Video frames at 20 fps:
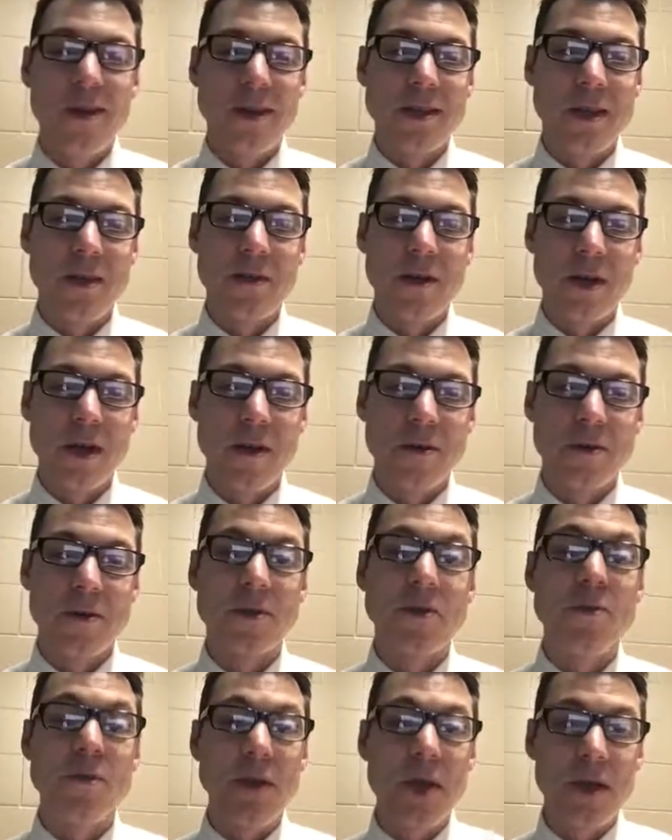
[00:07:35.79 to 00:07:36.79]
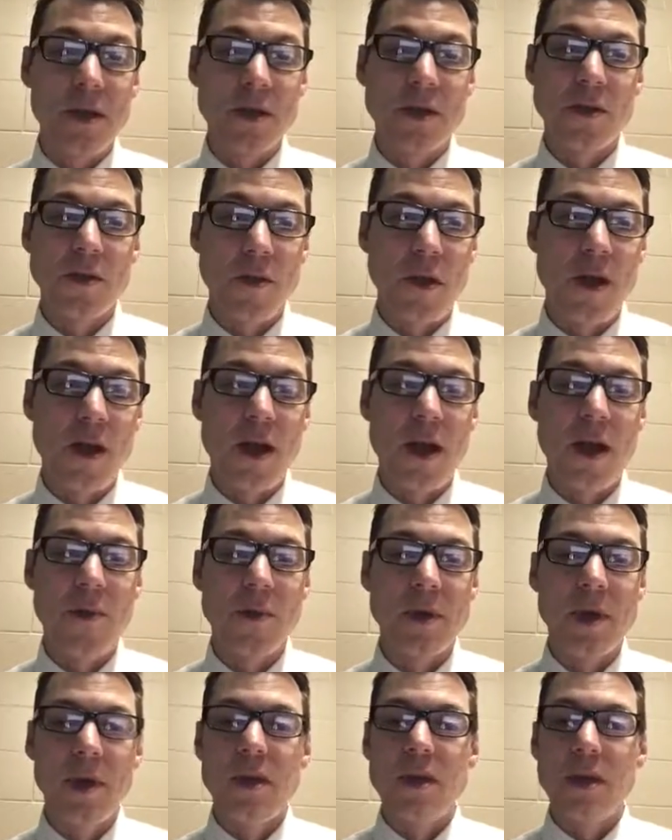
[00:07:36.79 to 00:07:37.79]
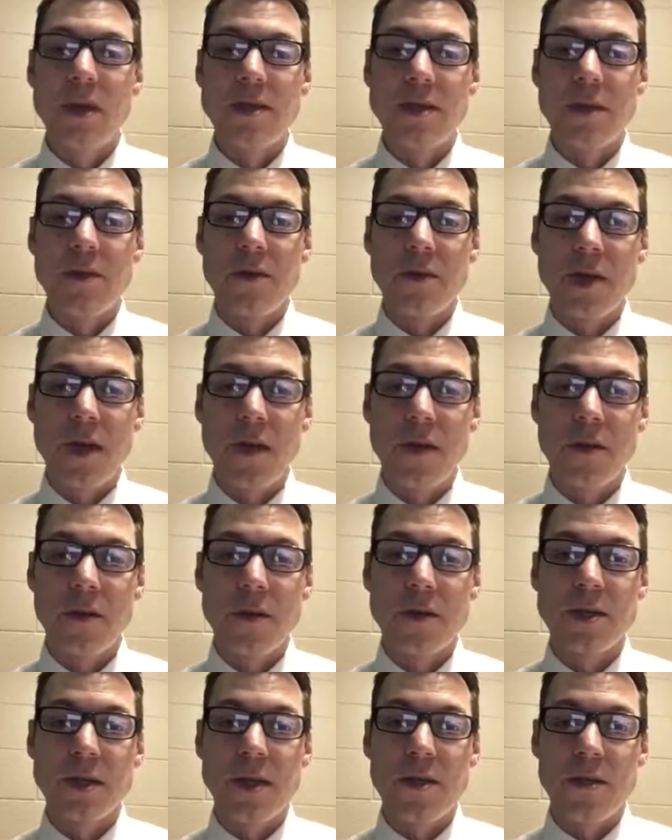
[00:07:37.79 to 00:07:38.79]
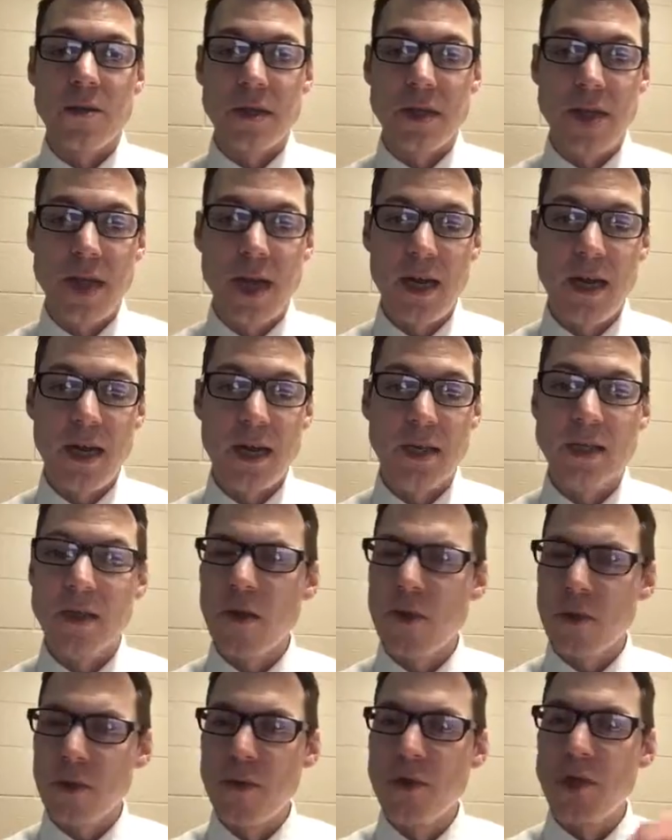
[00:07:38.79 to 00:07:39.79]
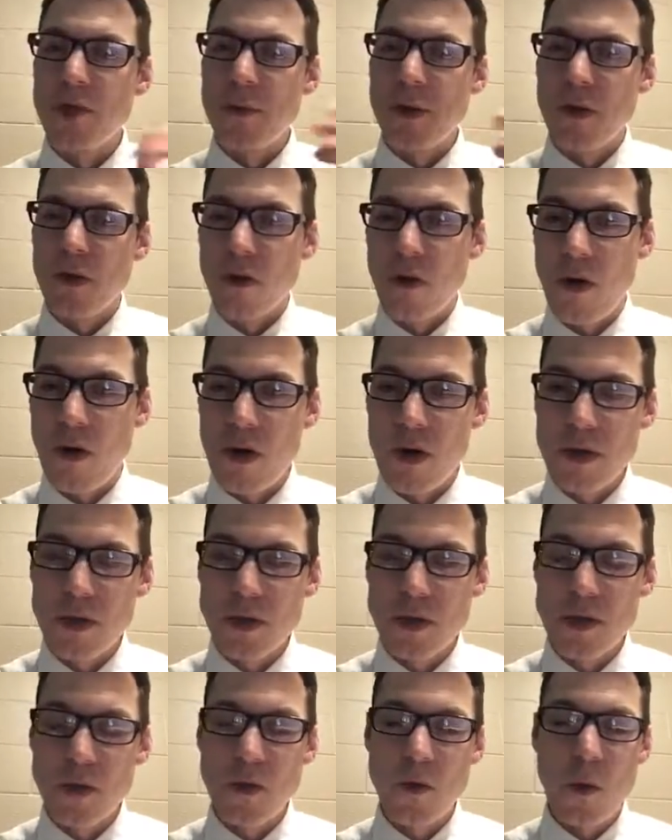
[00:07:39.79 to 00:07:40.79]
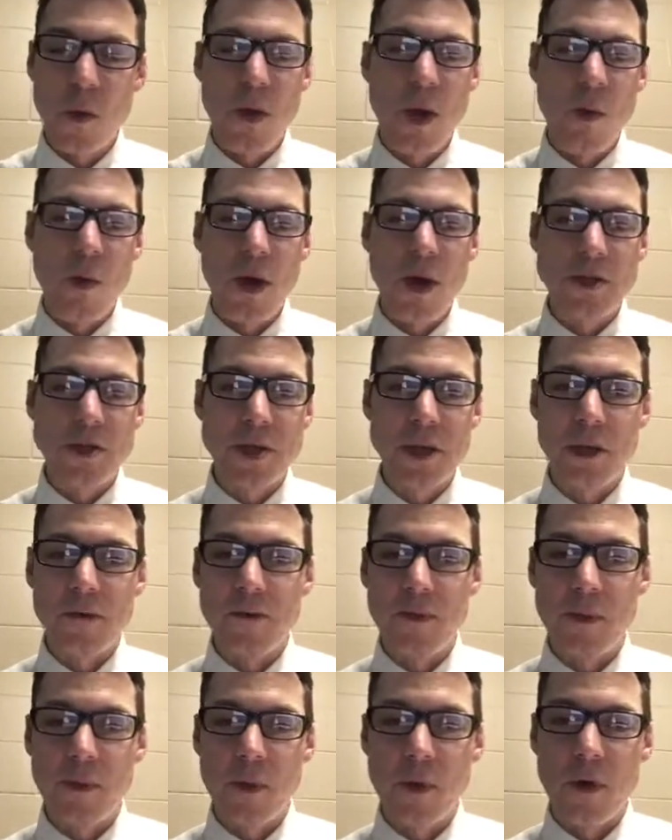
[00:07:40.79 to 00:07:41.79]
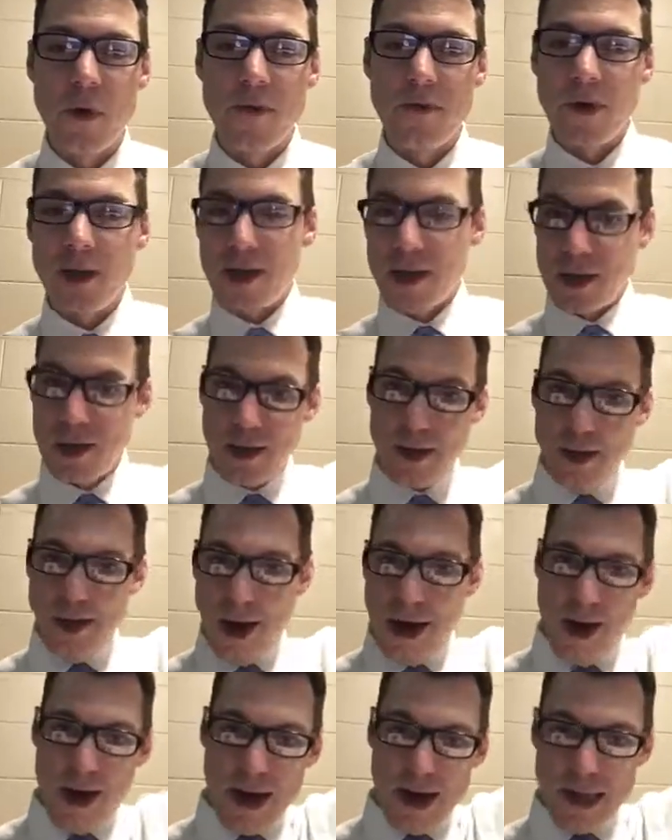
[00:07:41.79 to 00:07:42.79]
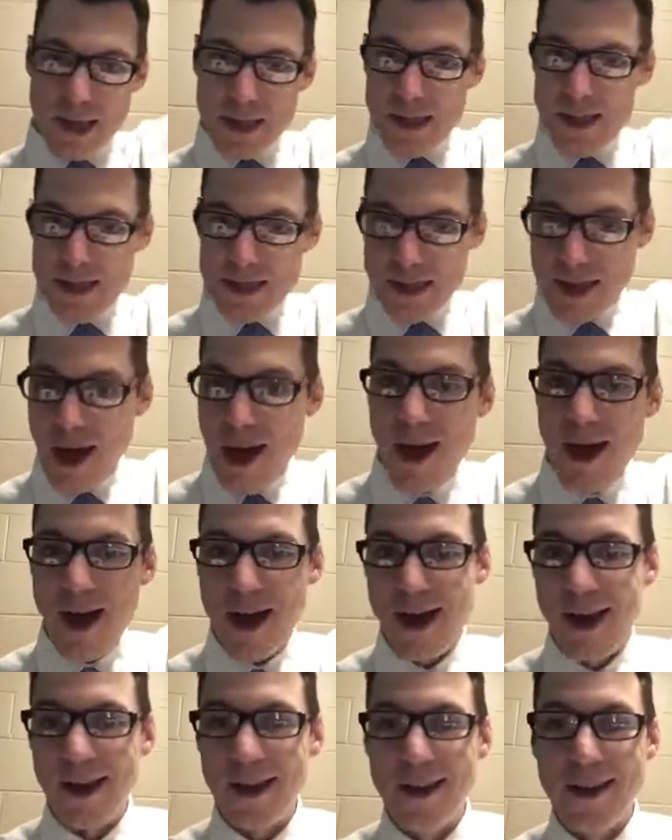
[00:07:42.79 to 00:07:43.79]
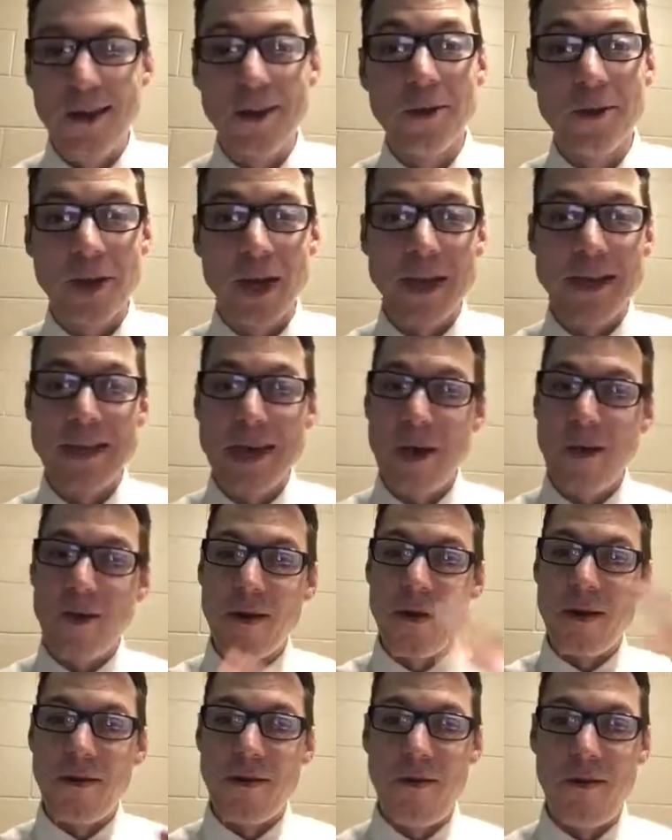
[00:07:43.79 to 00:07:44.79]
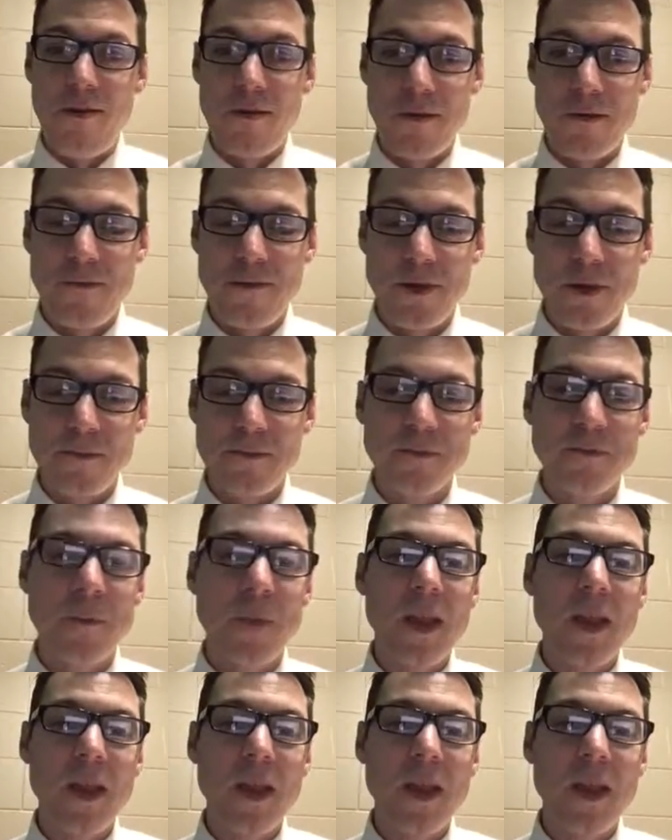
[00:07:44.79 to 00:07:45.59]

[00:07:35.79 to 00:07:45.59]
these other characters be described, these other characters' understandings through Jimmy Cross, or are we watching from more of a eye in the sky looking down on all of them?